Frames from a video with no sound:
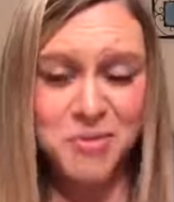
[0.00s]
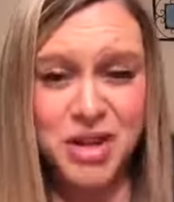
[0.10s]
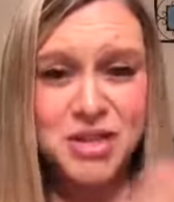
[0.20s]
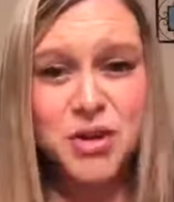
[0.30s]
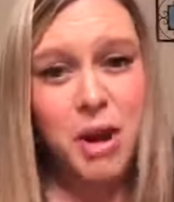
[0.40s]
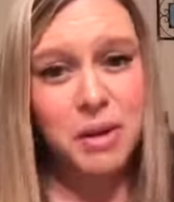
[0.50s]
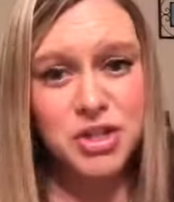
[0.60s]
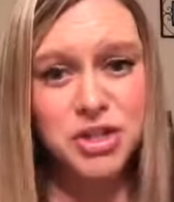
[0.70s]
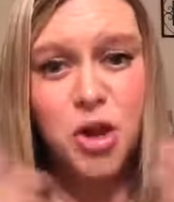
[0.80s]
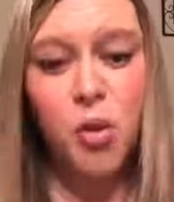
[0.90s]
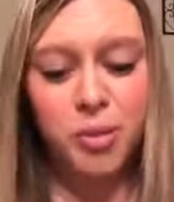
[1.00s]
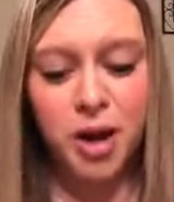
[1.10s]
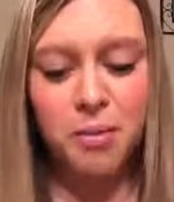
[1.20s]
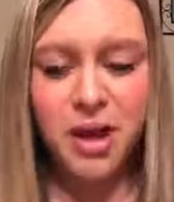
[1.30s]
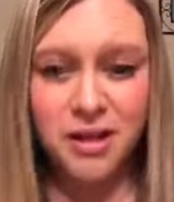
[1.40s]
And it's a great way to just open
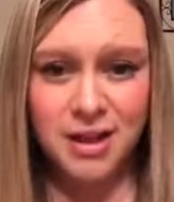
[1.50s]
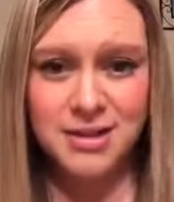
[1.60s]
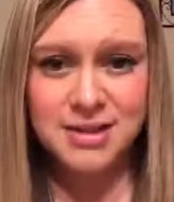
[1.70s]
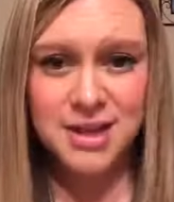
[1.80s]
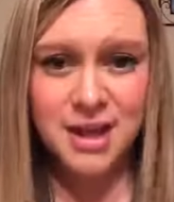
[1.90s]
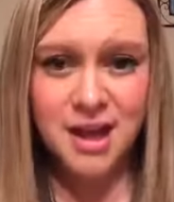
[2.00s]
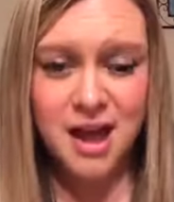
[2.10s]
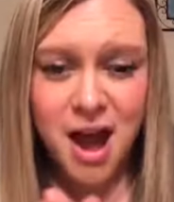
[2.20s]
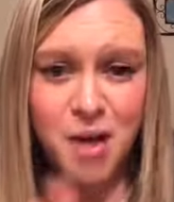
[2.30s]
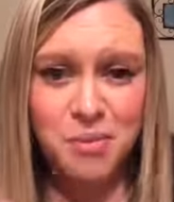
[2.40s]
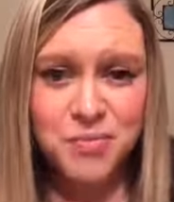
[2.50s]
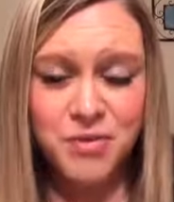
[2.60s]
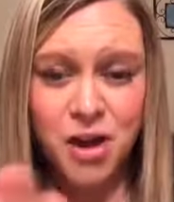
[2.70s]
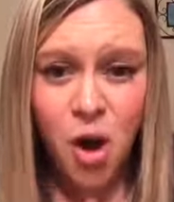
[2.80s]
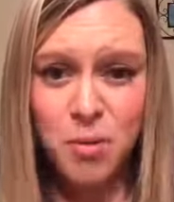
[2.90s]
up and cleanse,
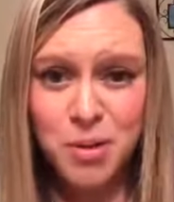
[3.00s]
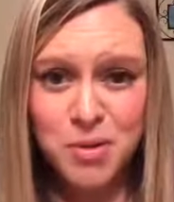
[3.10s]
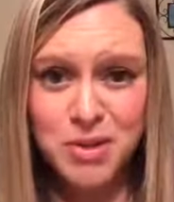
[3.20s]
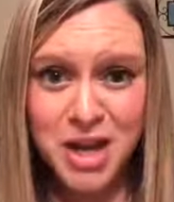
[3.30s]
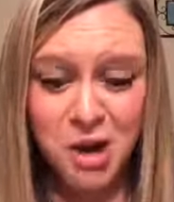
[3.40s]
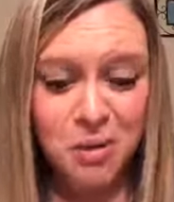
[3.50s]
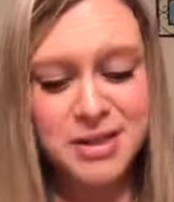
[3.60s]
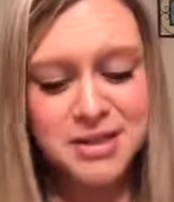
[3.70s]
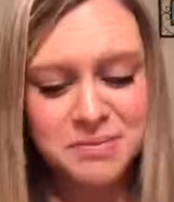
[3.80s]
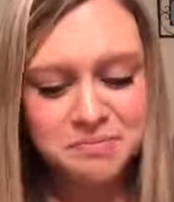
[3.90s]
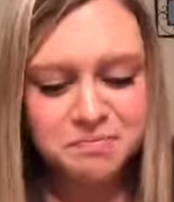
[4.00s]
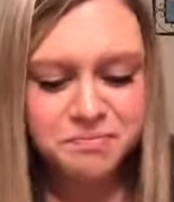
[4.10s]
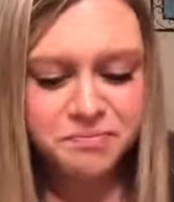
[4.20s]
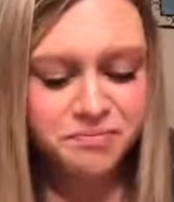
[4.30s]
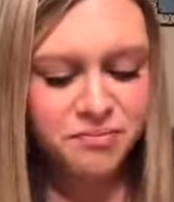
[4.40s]
open up those airways.
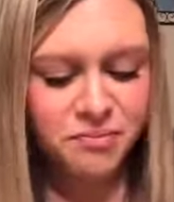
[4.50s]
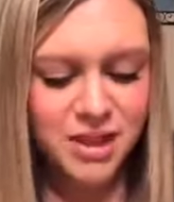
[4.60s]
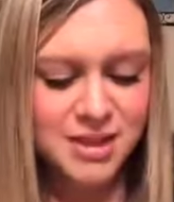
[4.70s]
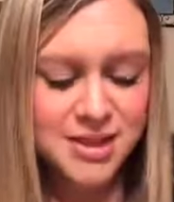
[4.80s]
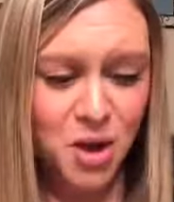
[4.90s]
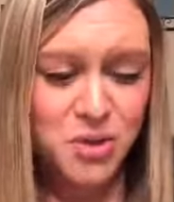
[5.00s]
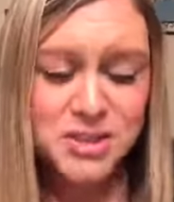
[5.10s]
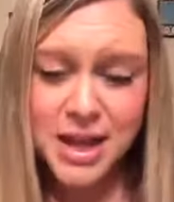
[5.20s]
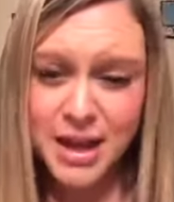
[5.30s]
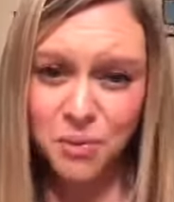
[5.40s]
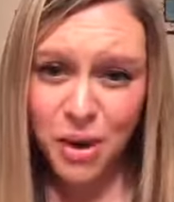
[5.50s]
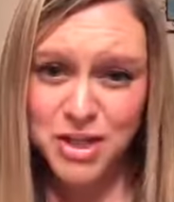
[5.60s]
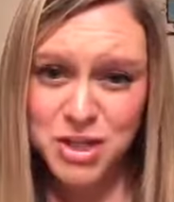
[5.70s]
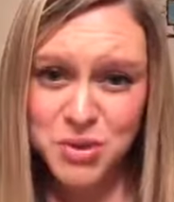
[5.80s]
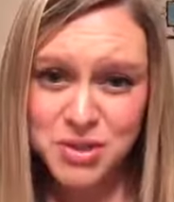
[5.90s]
So, second way
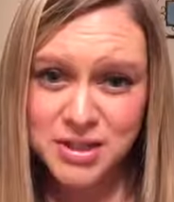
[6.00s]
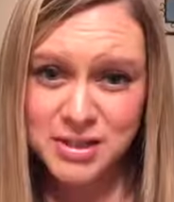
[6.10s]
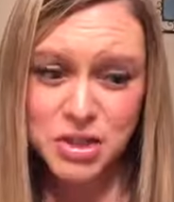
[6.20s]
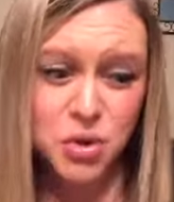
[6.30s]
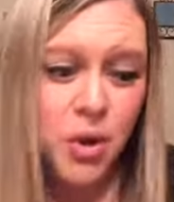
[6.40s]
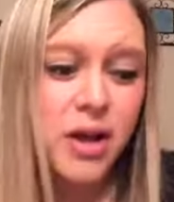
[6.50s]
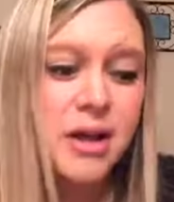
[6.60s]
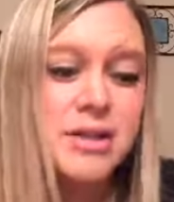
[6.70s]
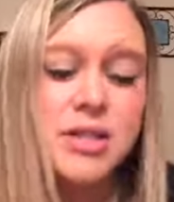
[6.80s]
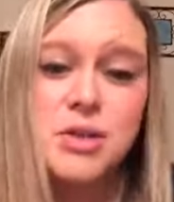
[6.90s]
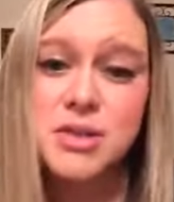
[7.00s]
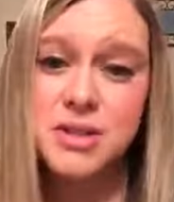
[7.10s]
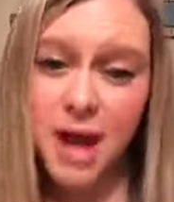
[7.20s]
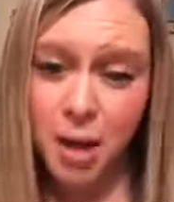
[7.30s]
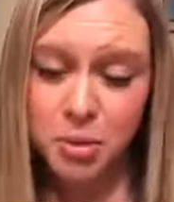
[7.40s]
to use an essential oil is to use it
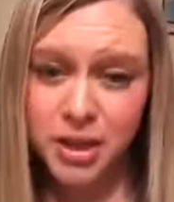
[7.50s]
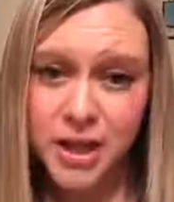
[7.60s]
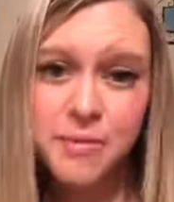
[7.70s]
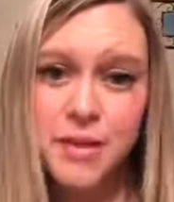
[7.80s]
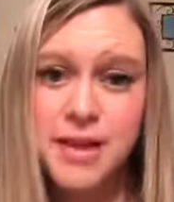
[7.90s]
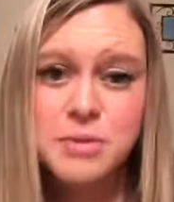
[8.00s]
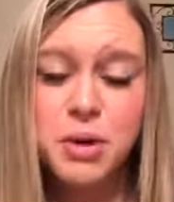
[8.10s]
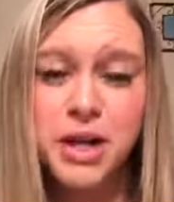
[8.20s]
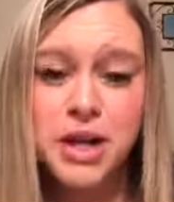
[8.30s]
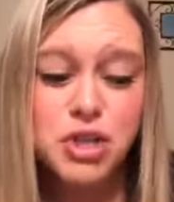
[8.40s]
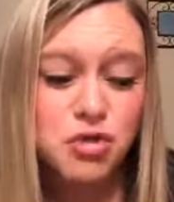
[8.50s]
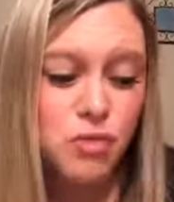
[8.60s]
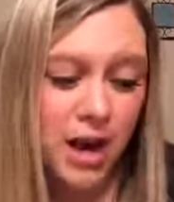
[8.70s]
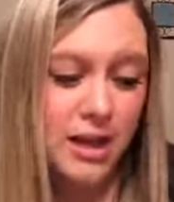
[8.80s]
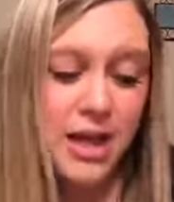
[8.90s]
topically, and that's putting it
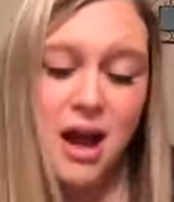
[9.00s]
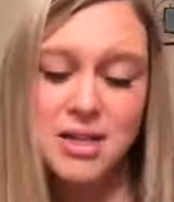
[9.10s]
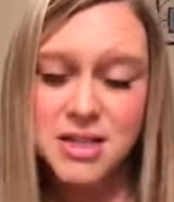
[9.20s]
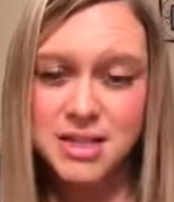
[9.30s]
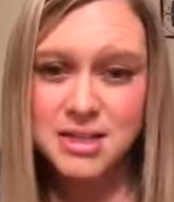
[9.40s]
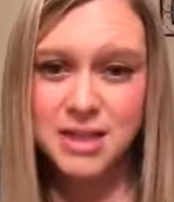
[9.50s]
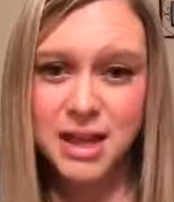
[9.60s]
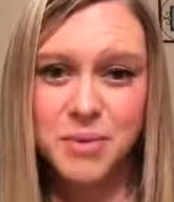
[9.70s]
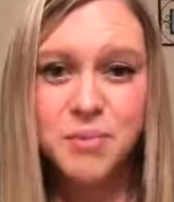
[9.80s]
directly onto the skin.